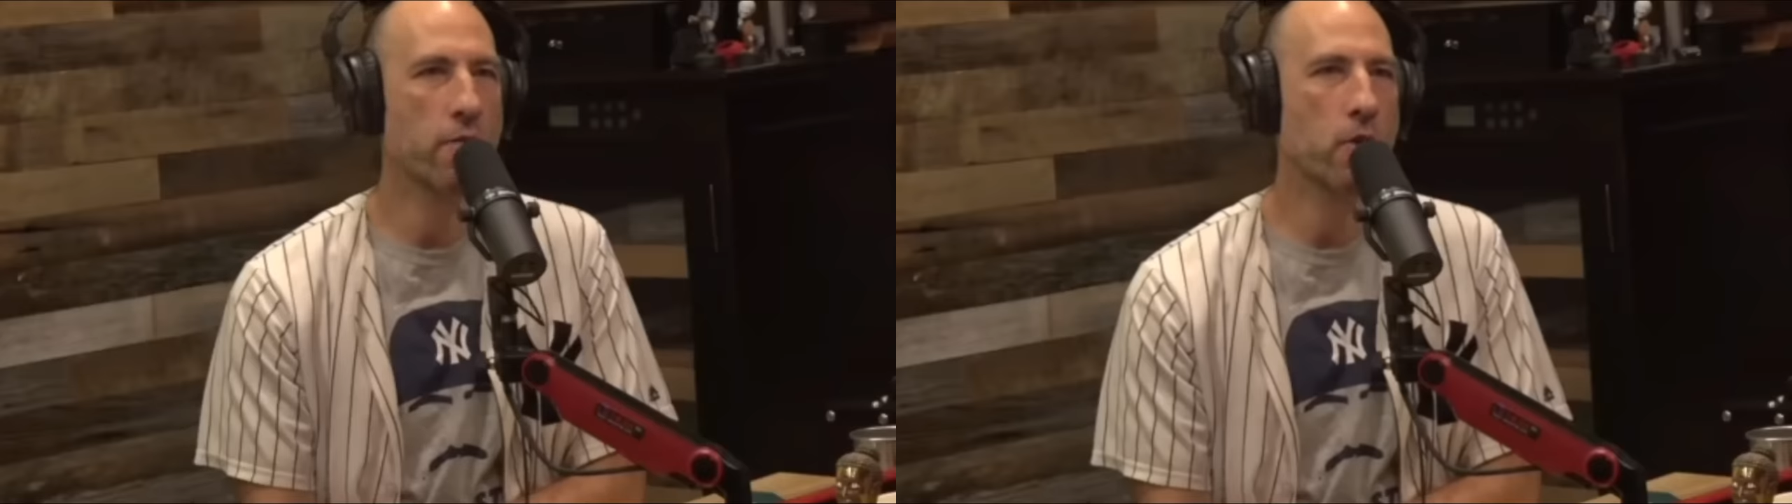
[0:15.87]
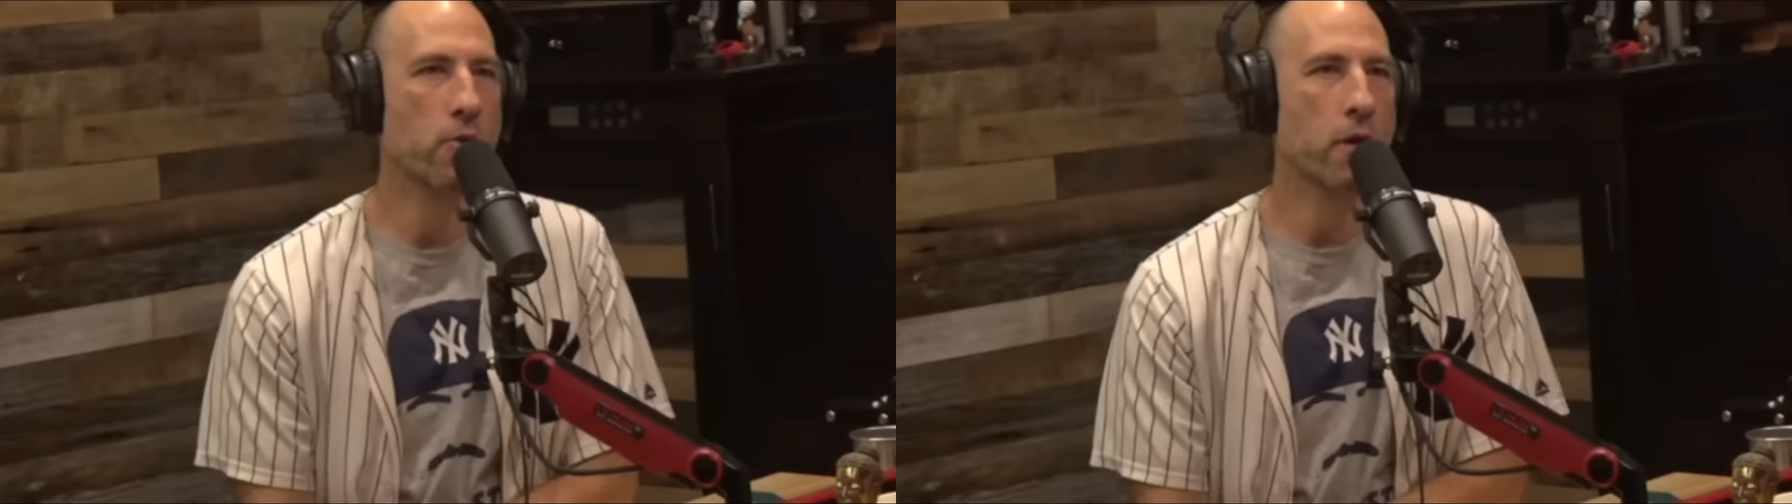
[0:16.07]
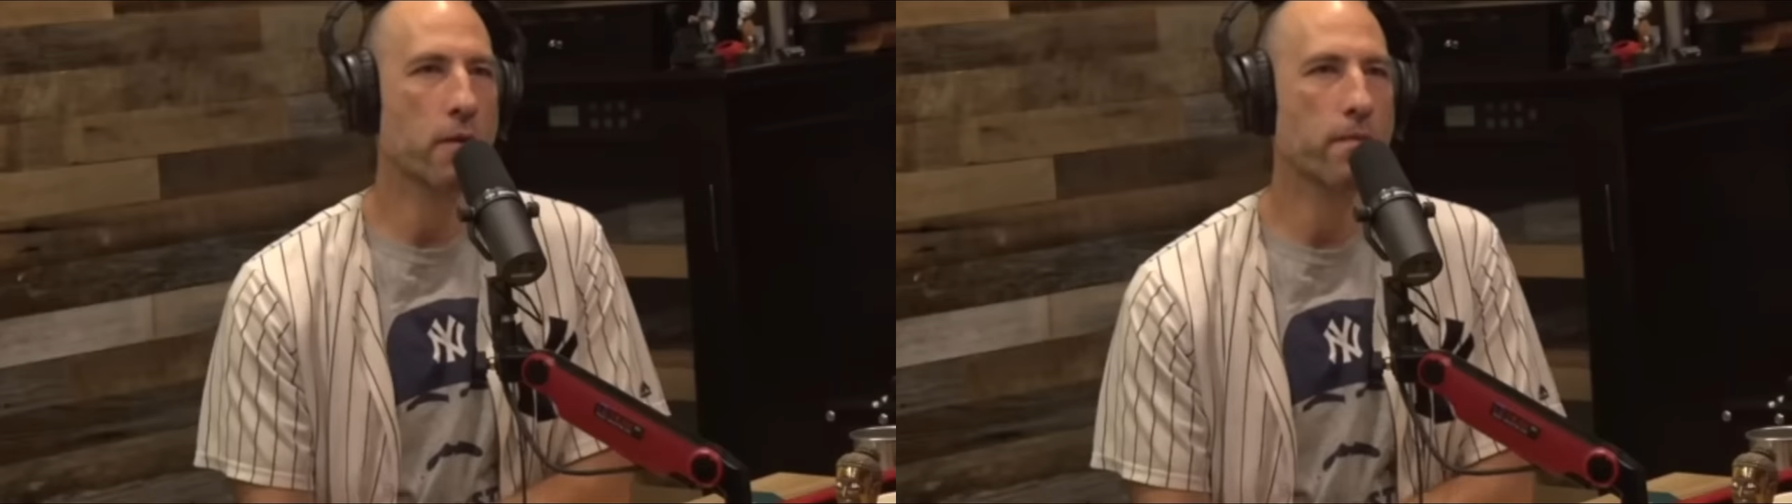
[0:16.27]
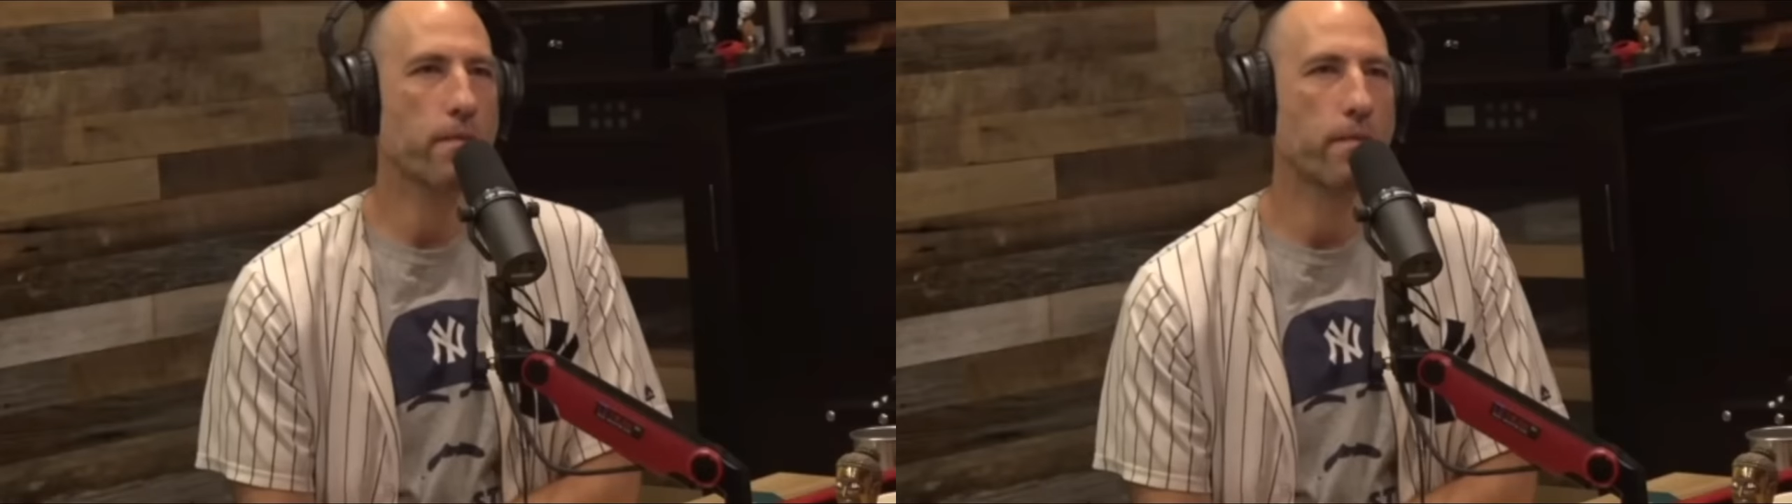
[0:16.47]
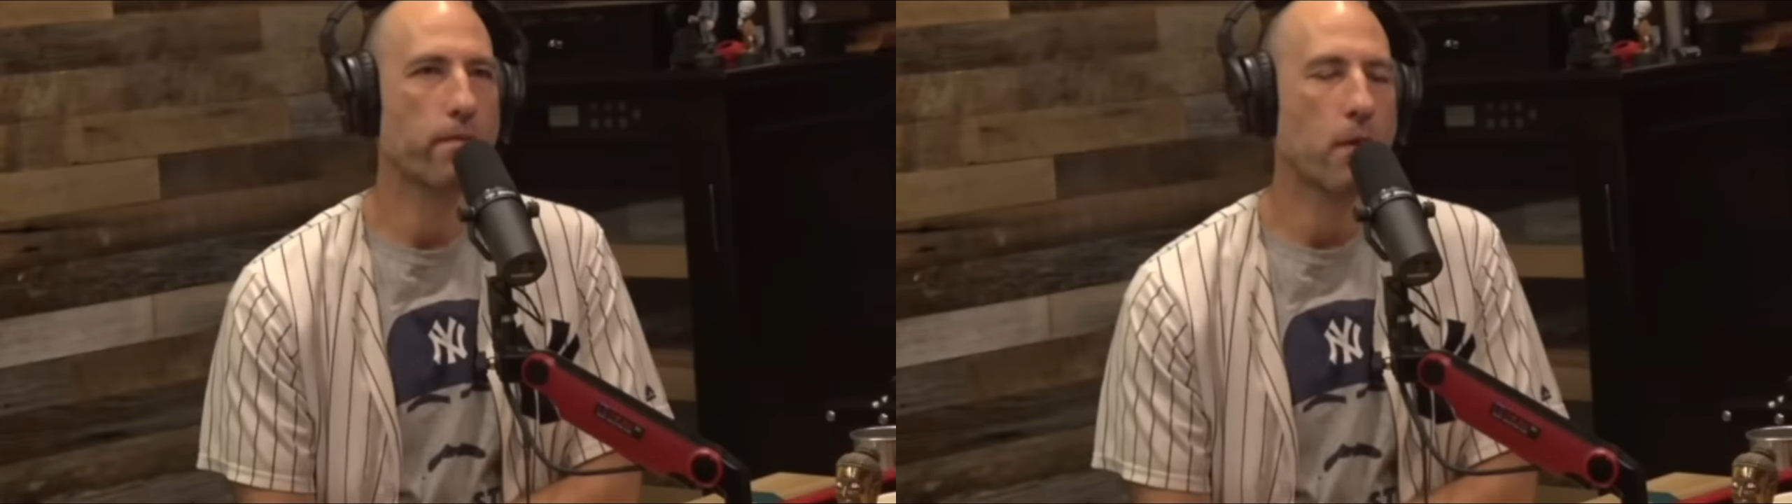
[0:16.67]
real quick,
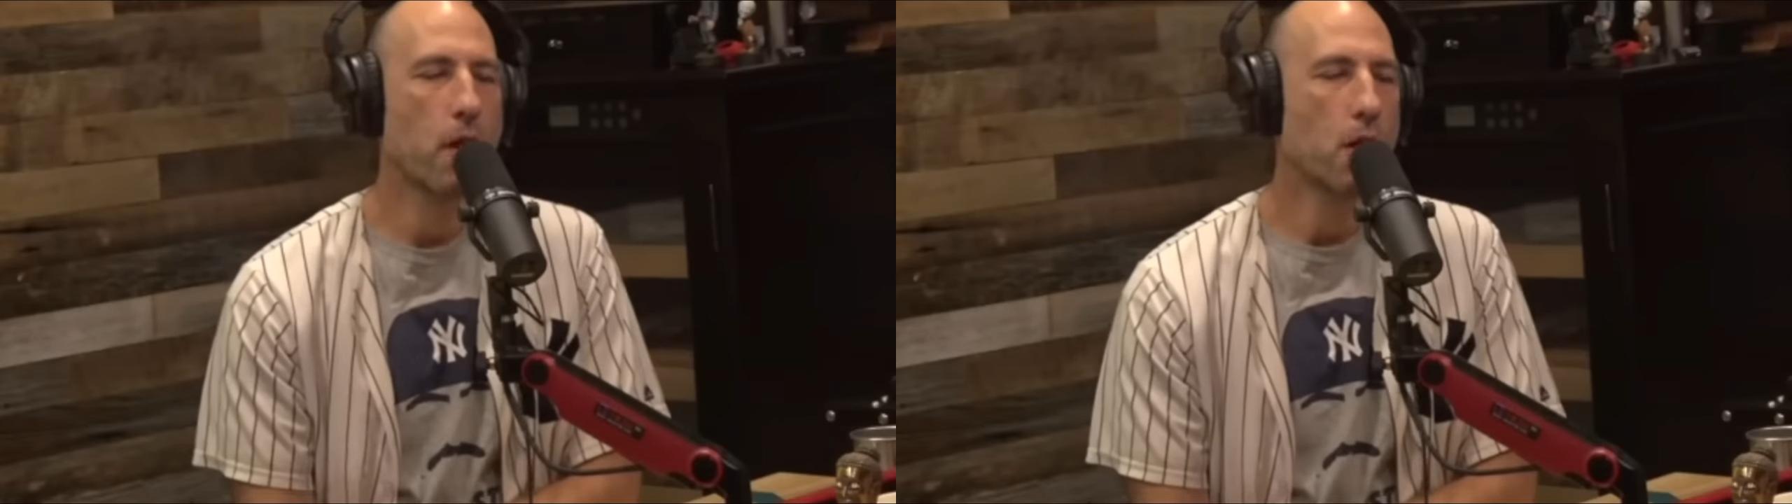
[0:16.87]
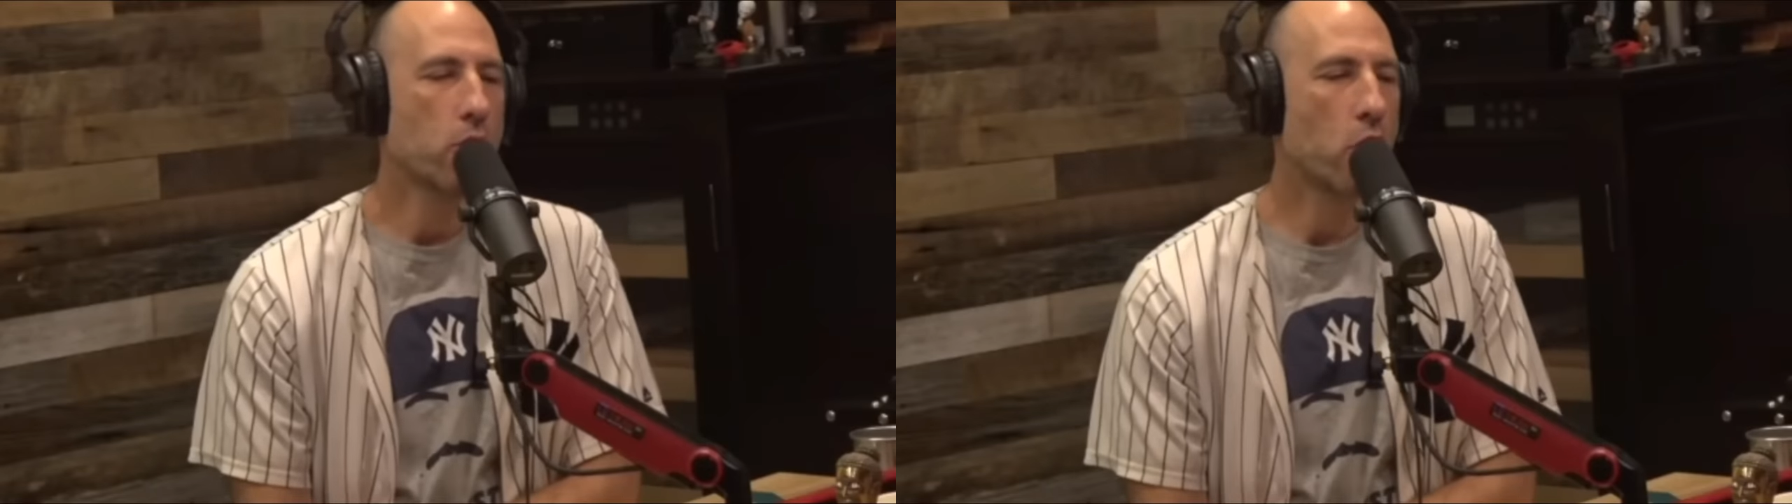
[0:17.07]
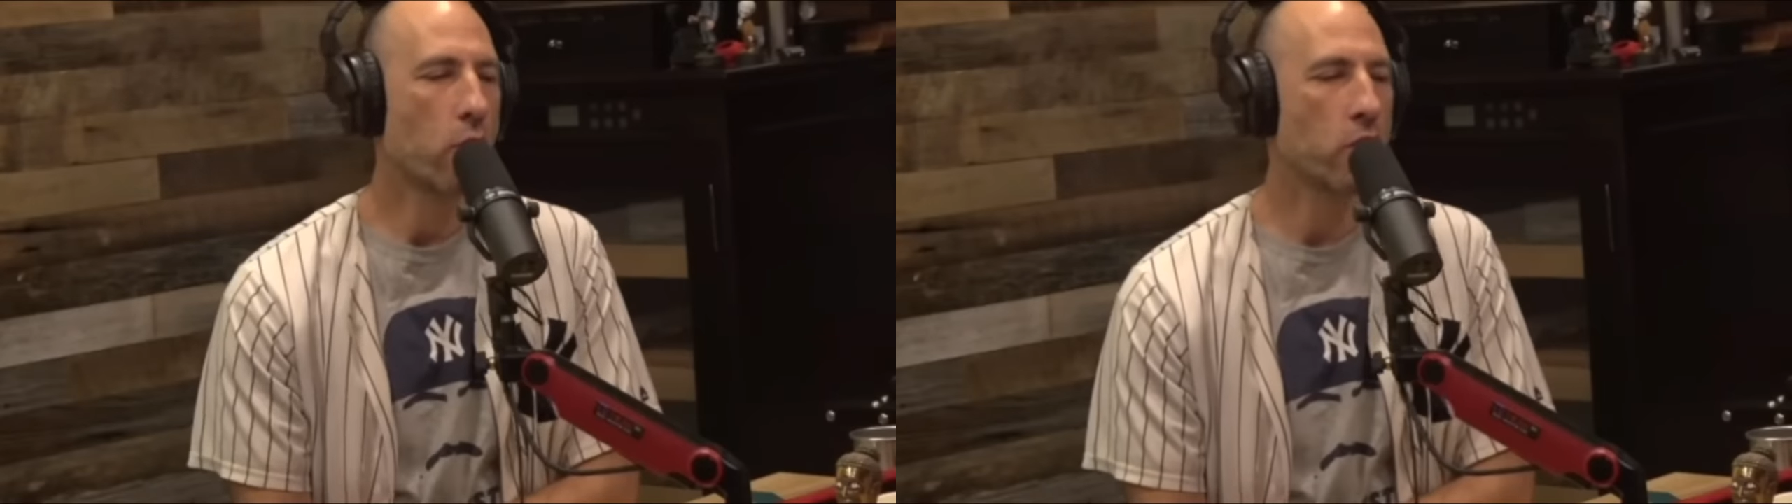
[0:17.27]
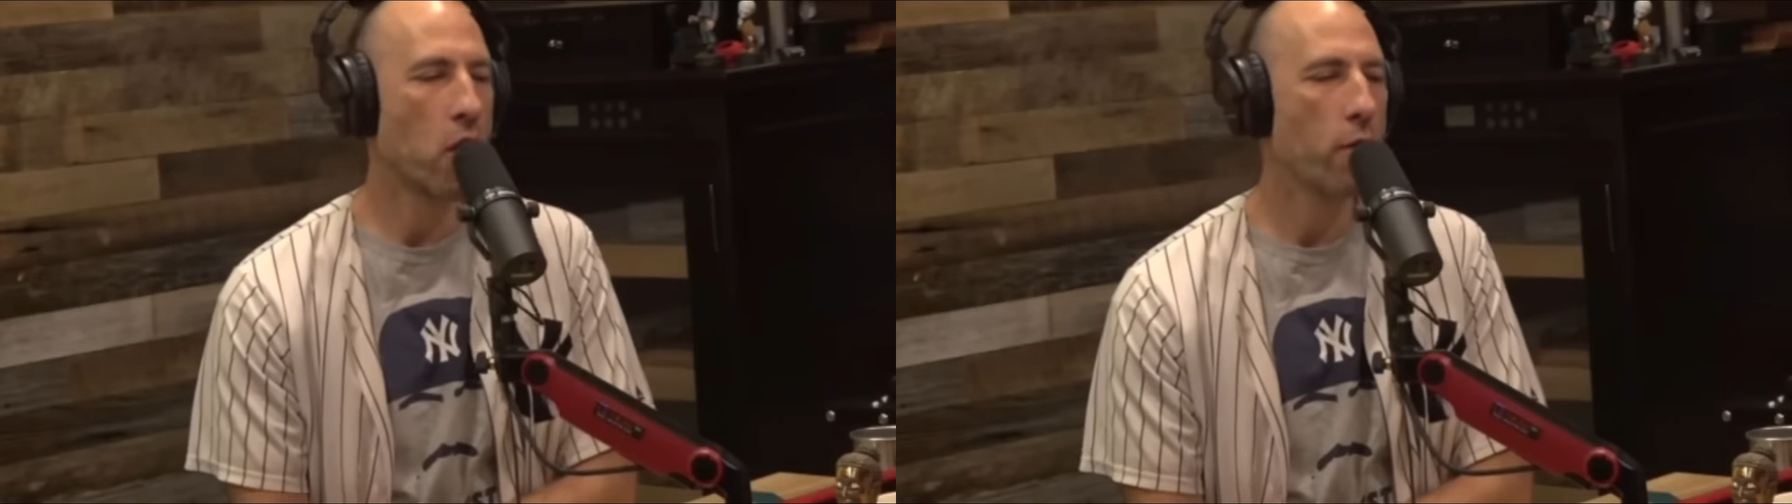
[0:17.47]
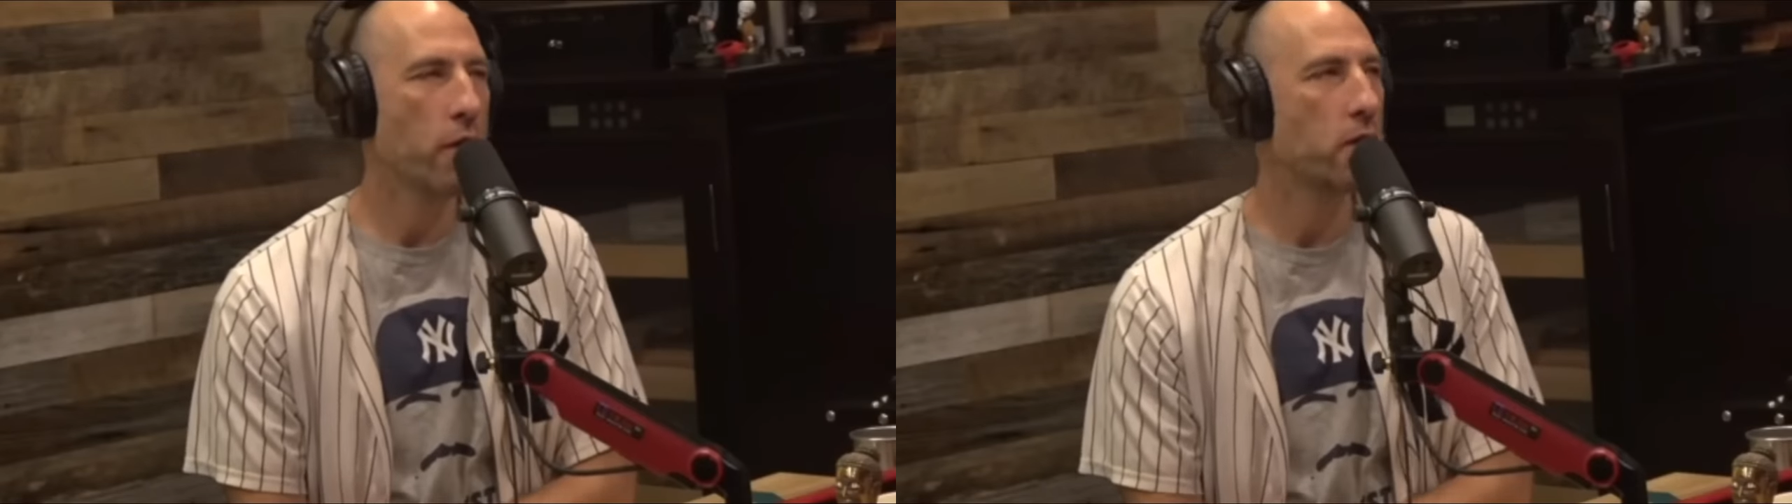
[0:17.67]
please? So it's always